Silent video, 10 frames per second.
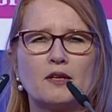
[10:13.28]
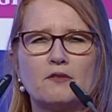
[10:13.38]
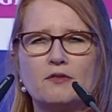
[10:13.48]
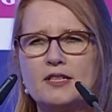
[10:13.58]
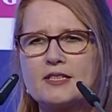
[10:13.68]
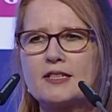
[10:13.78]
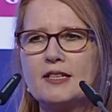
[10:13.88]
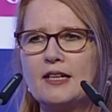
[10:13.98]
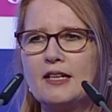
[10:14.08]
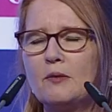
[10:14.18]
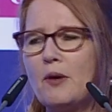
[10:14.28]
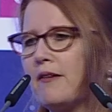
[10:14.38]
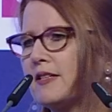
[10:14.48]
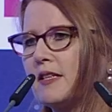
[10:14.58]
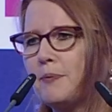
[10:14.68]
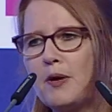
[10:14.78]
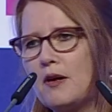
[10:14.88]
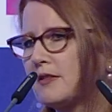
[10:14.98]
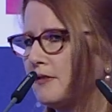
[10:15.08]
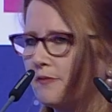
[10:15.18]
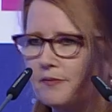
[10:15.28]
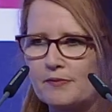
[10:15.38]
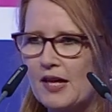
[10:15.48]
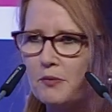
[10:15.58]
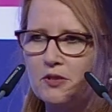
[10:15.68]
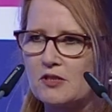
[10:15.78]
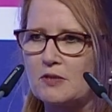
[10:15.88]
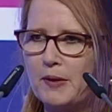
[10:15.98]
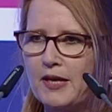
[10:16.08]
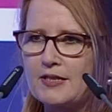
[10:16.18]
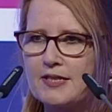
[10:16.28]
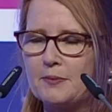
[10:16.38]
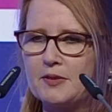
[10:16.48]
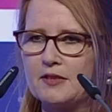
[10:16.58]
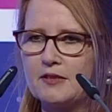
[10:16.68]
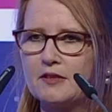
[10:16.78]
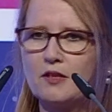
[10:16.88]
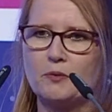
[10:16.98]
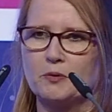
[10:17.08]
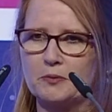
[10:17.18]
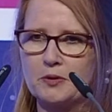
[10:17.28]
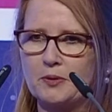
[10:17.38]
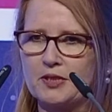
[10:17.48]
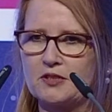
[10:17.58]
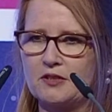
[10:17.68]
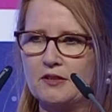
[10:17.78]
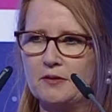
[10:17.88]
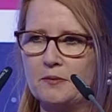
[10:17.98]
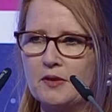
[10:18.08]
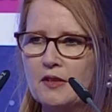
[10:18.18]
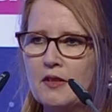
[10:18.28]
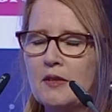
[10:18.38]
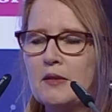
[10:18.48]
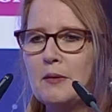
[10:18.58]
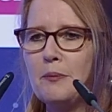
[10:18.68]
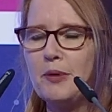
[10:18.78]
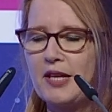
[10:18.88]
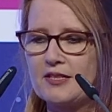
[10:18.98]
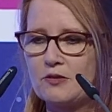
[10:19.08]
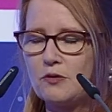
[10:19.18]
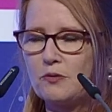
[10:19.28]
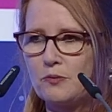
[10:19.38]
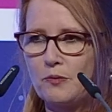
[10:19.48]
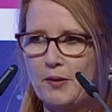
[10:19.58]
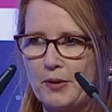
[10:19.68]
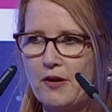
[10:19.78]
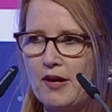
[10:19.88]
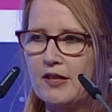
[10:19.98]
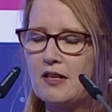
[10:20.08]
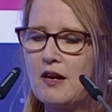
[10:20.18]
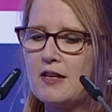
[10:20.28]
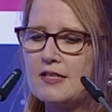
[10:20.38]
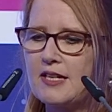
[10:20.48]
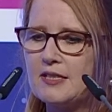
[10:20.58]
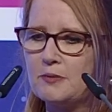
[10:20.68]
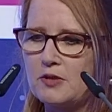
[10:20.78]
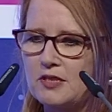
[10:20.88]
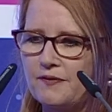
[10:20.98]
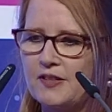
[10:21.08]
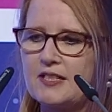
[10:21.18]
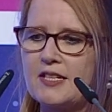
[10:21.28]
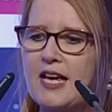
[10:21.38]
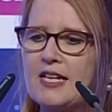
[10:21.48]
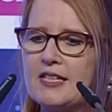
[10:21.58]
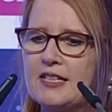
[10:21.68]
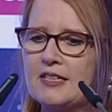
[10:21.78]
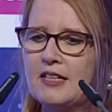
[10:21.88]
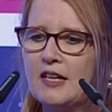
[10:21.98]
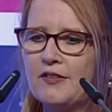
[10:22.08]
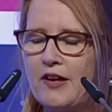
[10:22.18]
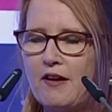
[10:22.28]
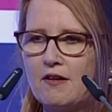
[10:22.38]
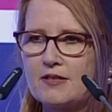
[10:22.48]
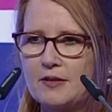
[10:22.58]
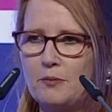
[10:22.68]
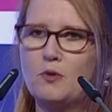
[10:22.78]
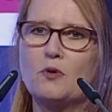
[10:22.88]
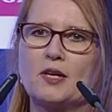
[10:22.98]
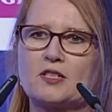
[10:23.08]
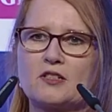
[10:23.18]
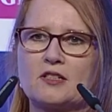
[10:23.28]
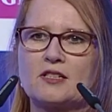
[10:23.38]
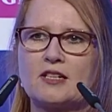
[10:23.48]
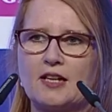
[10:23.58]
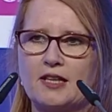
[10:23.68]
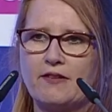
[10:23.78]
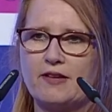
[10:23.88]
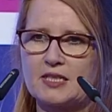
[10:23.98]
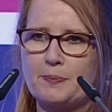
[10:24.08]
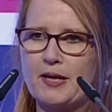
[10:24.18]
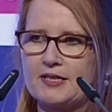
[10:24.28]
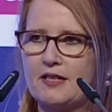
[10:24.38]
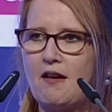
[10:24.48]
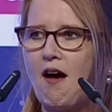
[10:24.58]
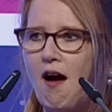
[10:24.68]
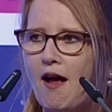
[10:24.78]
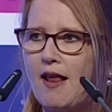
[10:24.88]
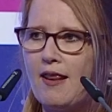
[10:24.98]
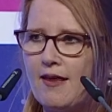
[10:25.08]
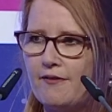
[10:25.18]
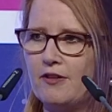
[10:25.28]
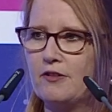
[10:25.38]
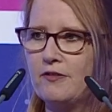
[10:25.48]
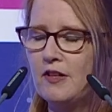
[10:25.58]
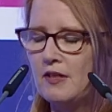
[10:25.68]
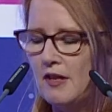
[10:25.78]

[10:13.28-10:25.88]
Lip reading: recently, whereas in the past, they would just be accepted. No one would question them. But that's not where we're going. The clients are getting more sophisticated, they are asking more questions, and they're expecting a higher level of